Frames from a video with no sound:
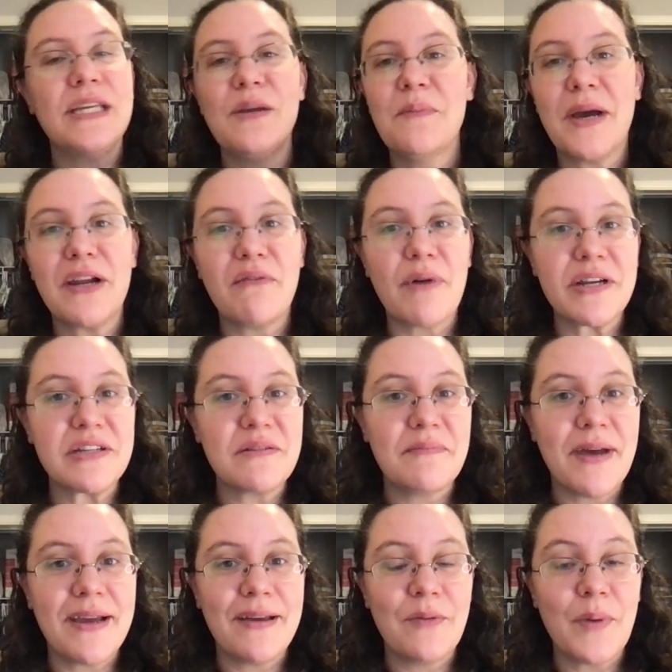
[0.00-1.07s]
You might have watched
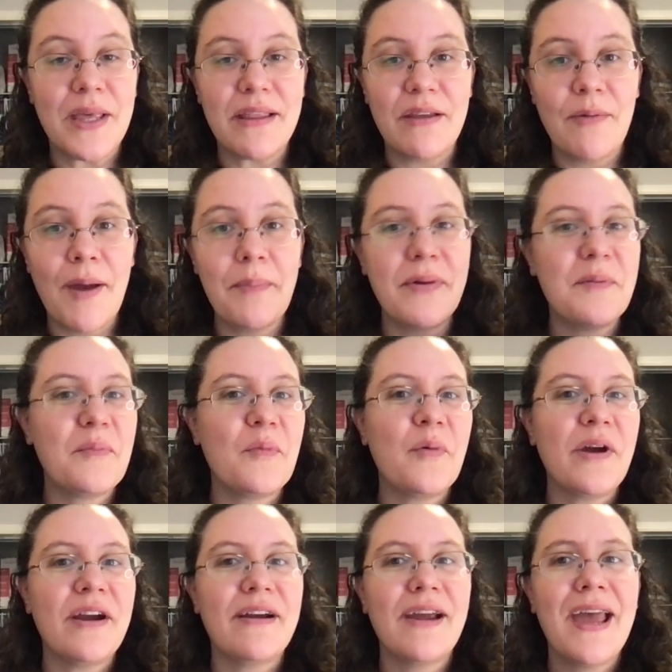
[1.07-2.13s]
my weekly wrap-up
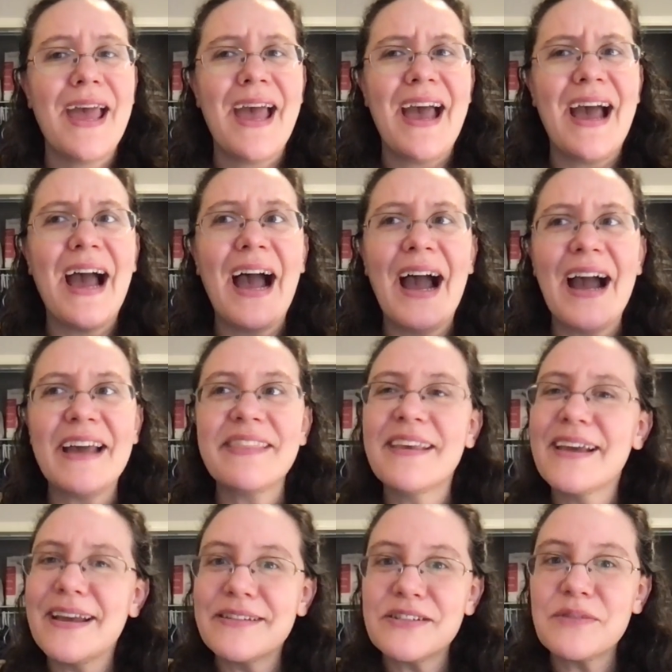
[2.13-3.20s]
where I think
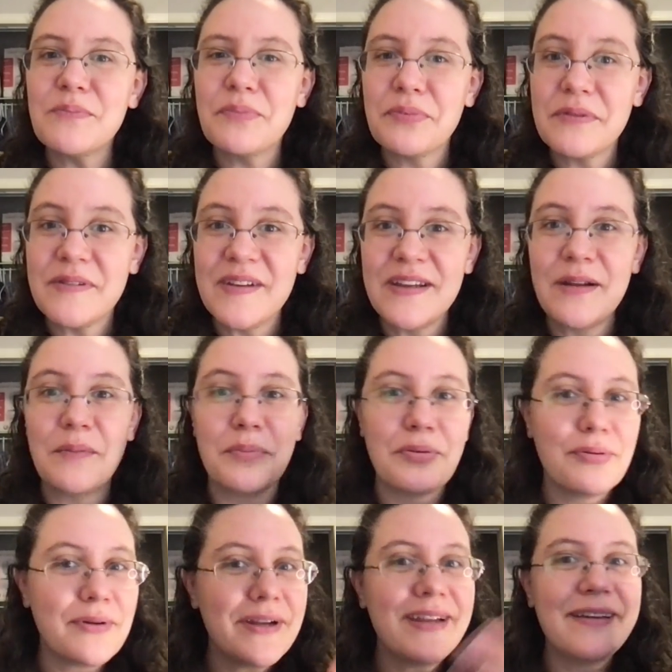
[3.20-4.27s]
I actually did a
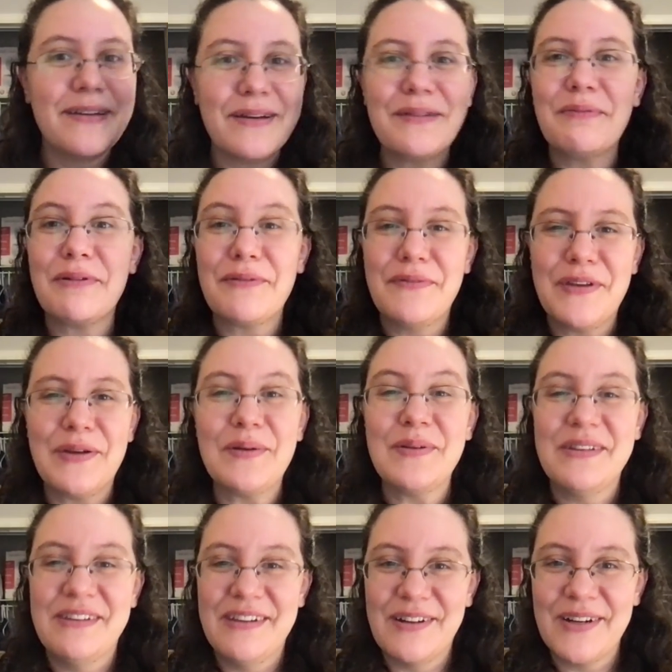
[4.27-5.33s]
pretty good review
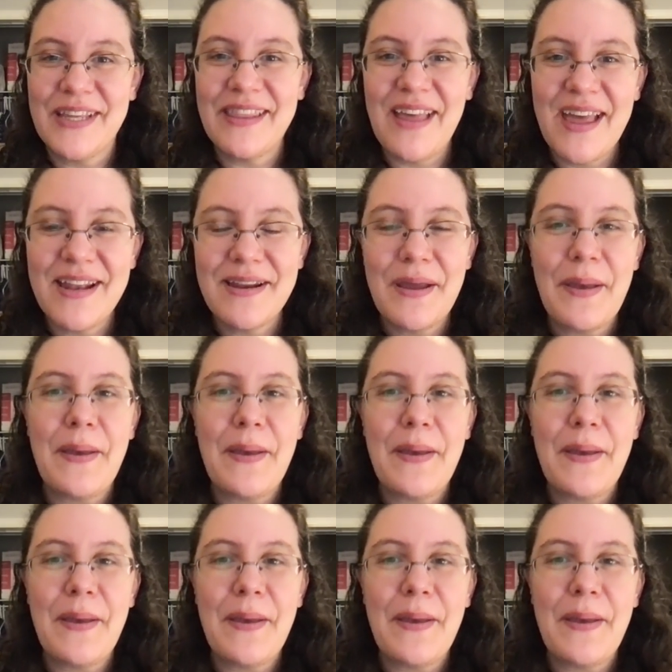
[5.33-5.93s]
during that,